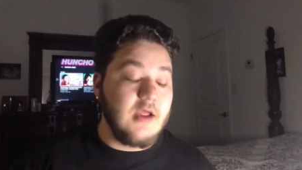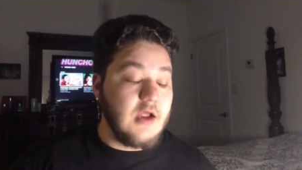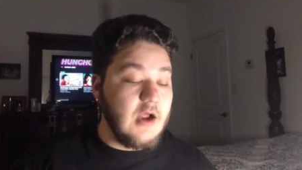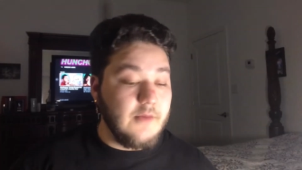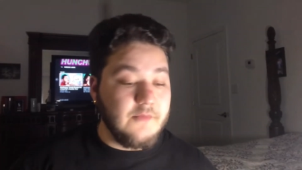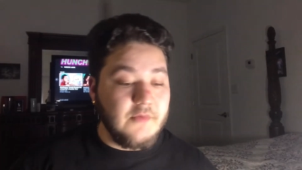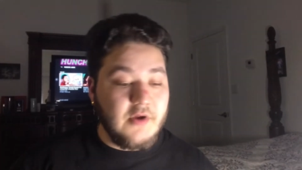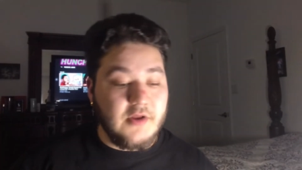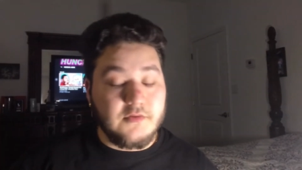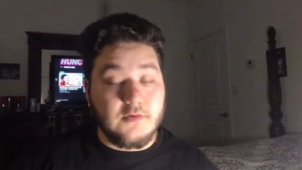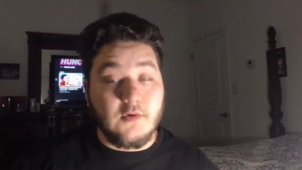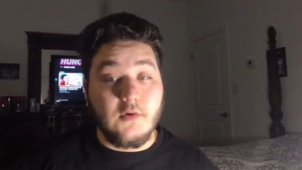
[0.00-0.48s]
I'm
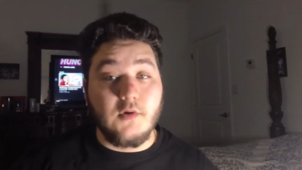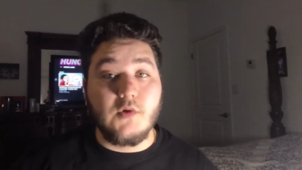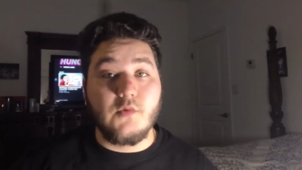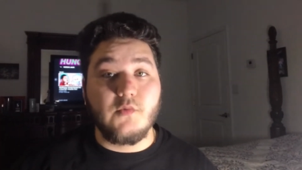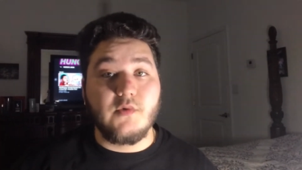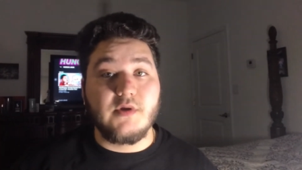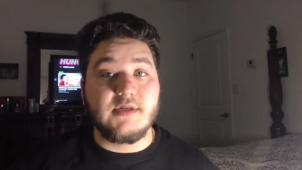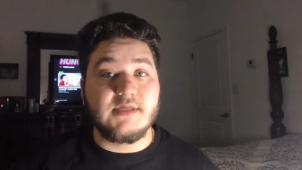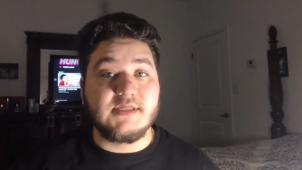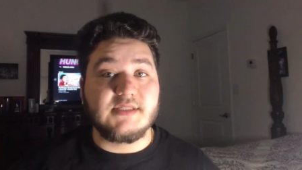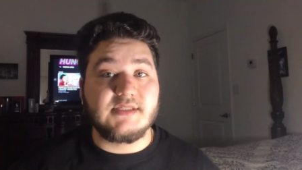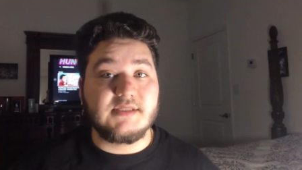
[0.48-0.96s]
not the only
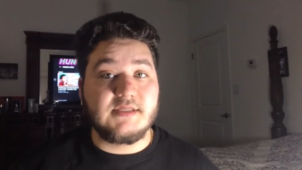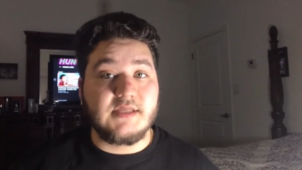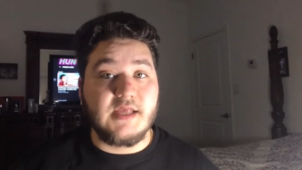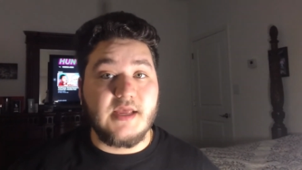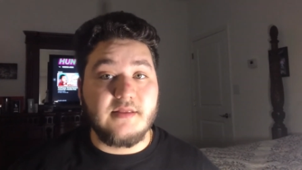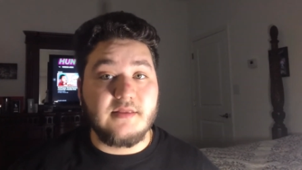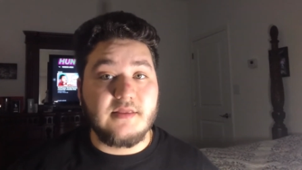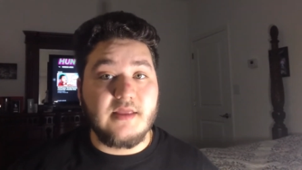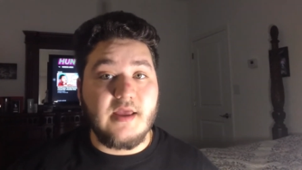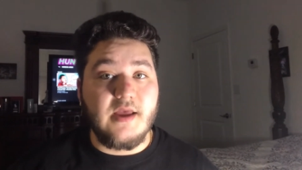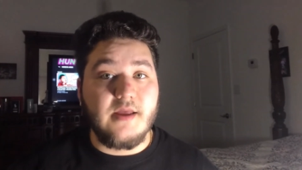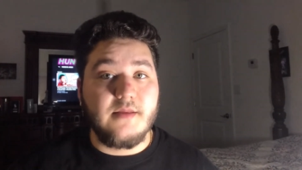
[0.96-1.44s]
one that
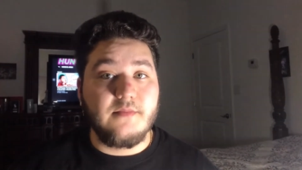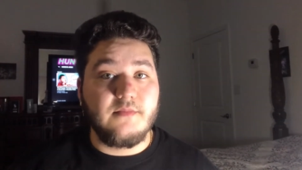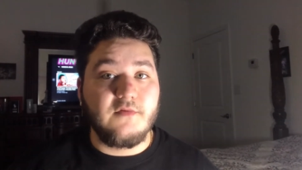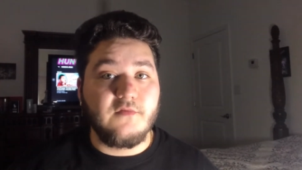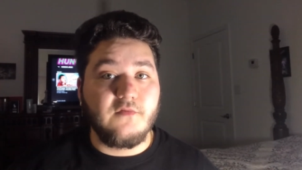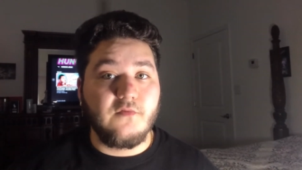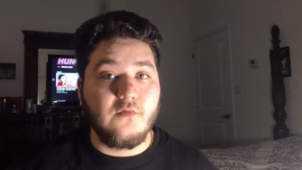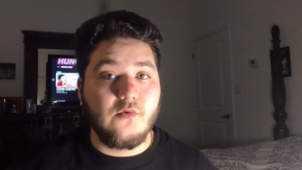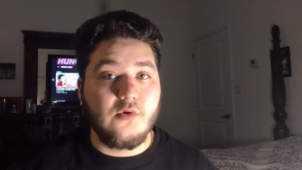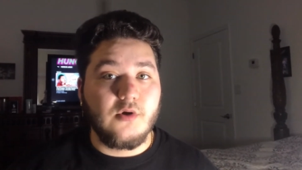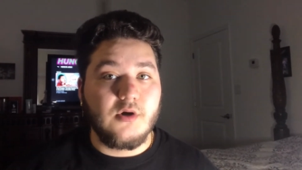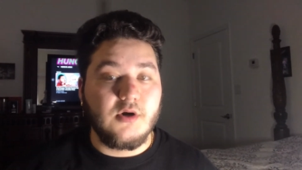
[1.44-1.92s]
said that
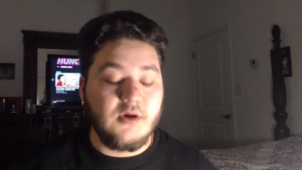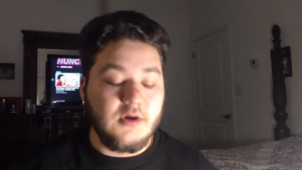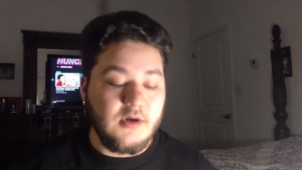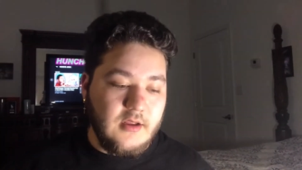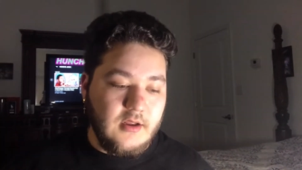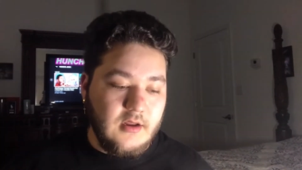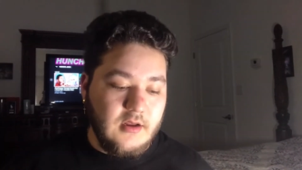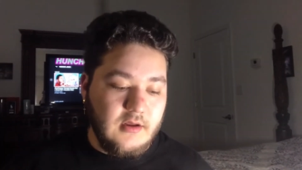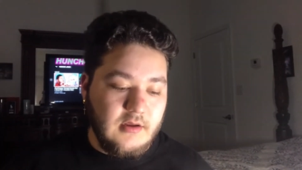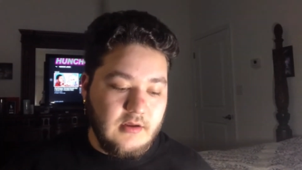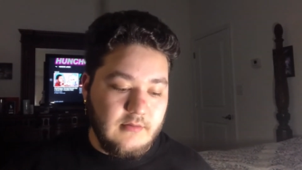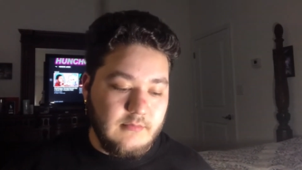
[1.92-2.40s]
before.
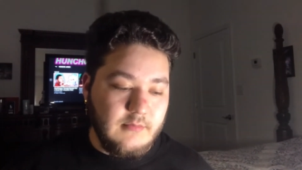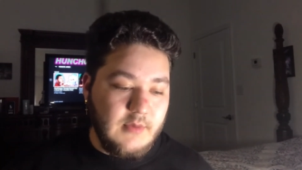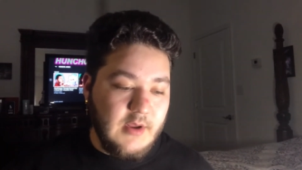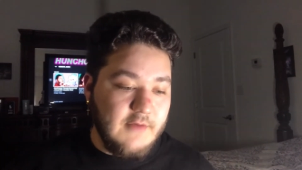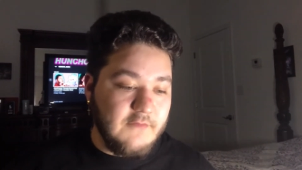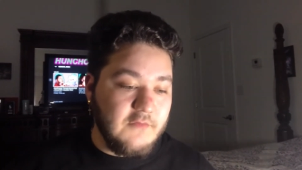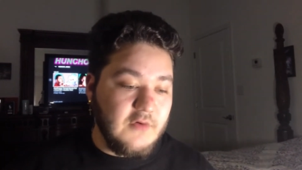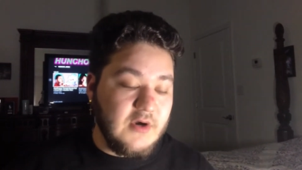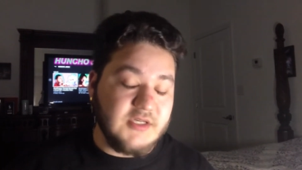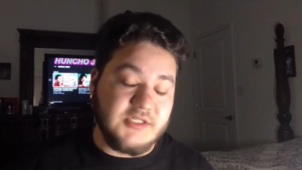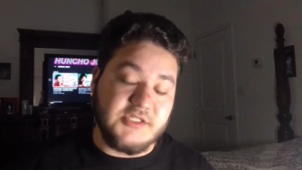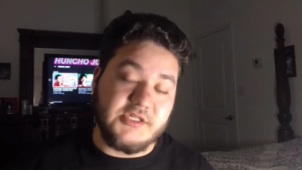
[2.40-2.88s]
I've
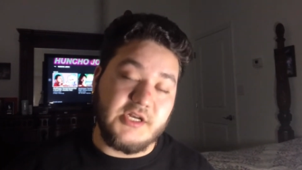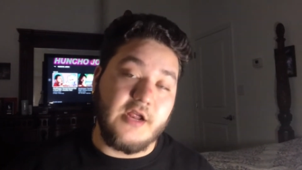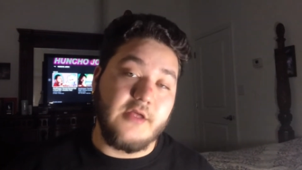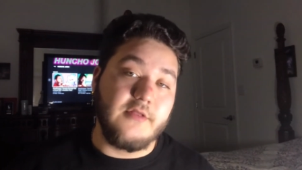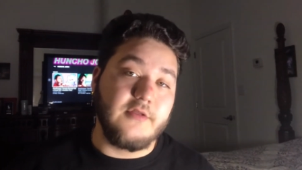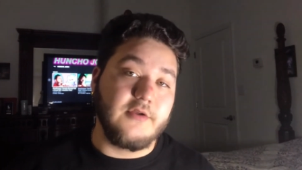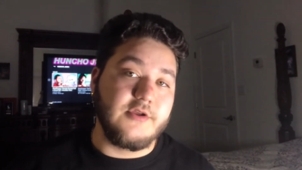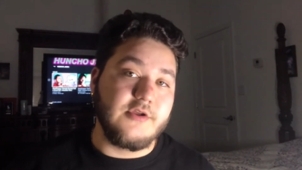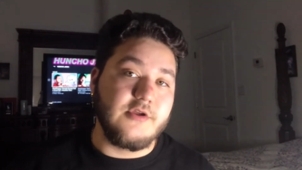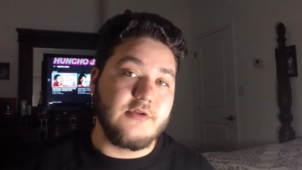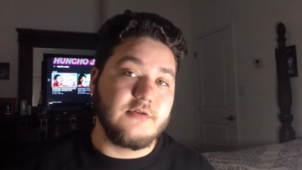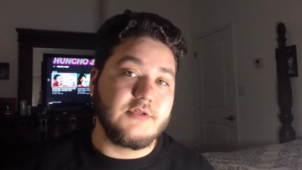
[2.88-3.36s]
watched
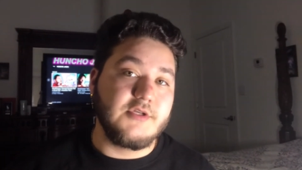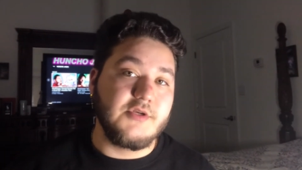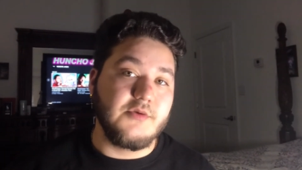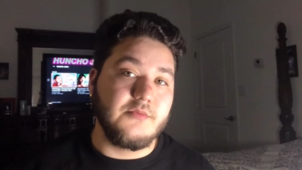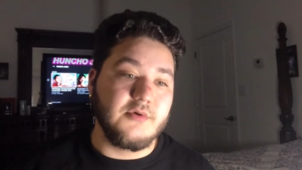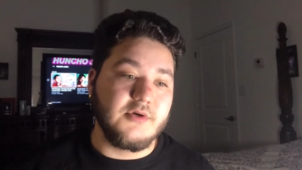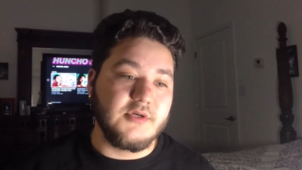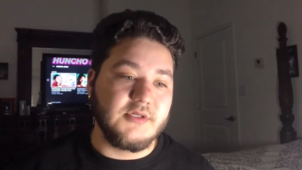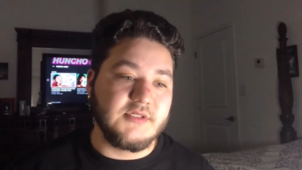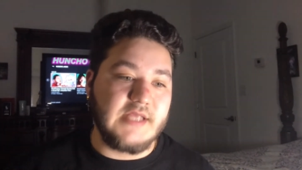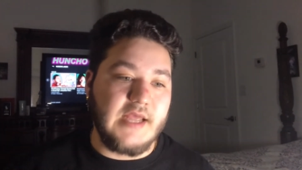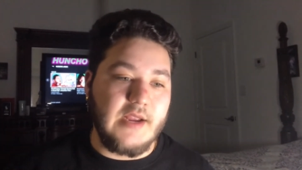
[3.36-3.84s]
other
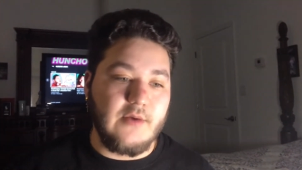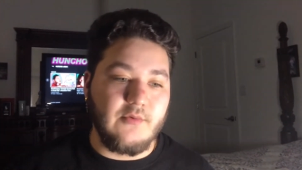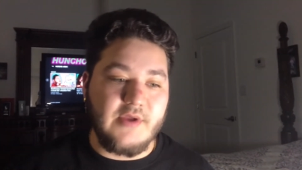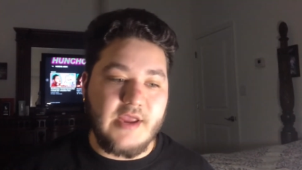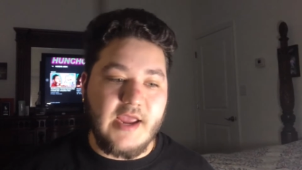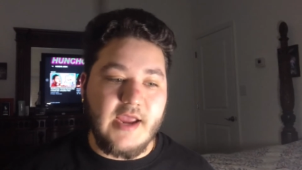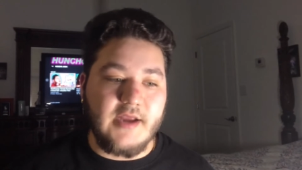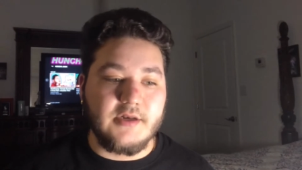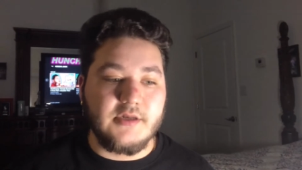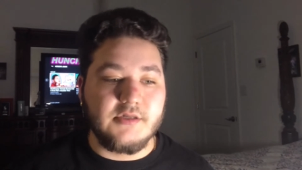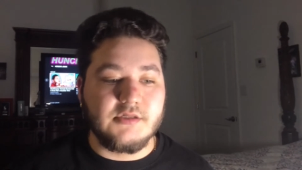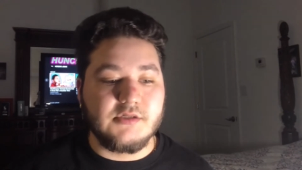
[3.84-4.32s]
YouTubers that
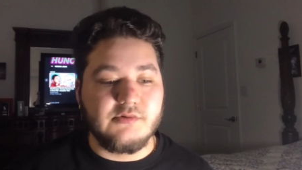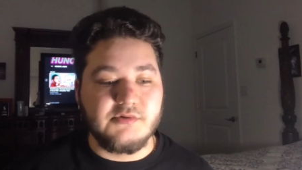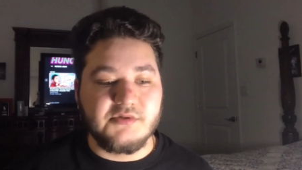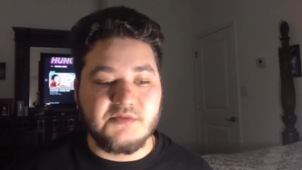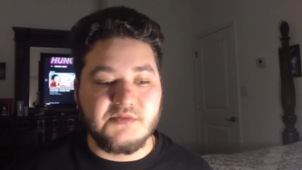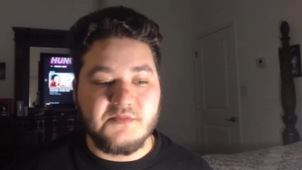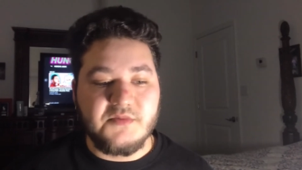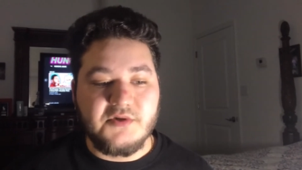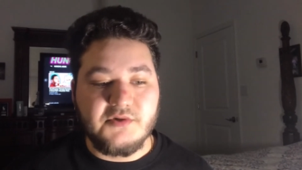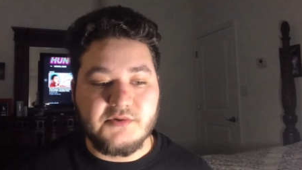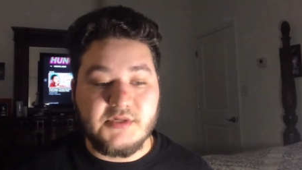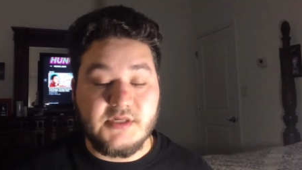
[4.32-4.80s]
reacted to his
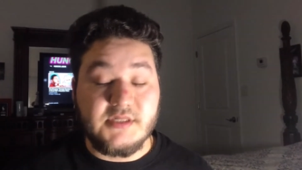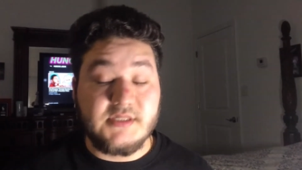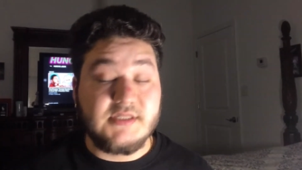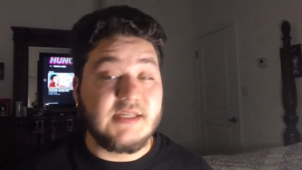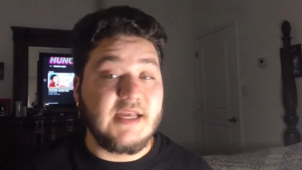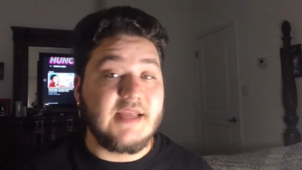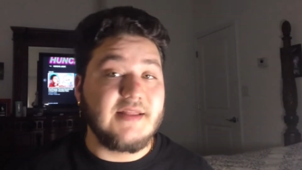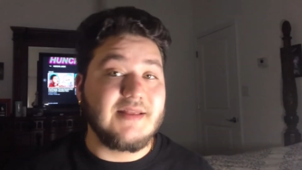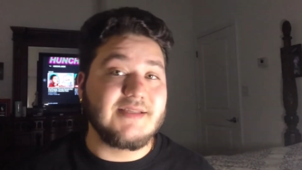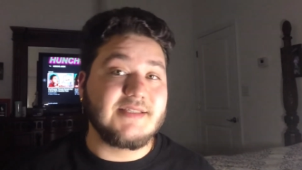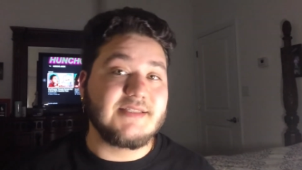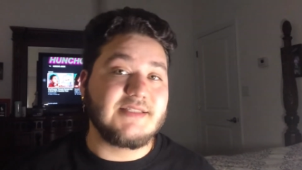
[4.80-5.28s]
music say
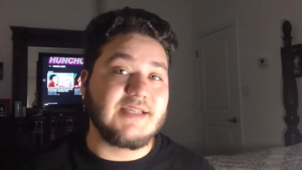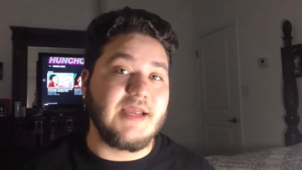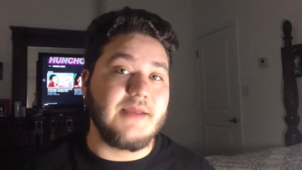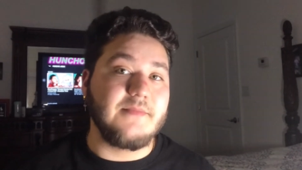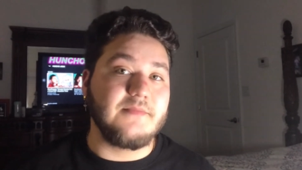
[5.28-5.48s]
the same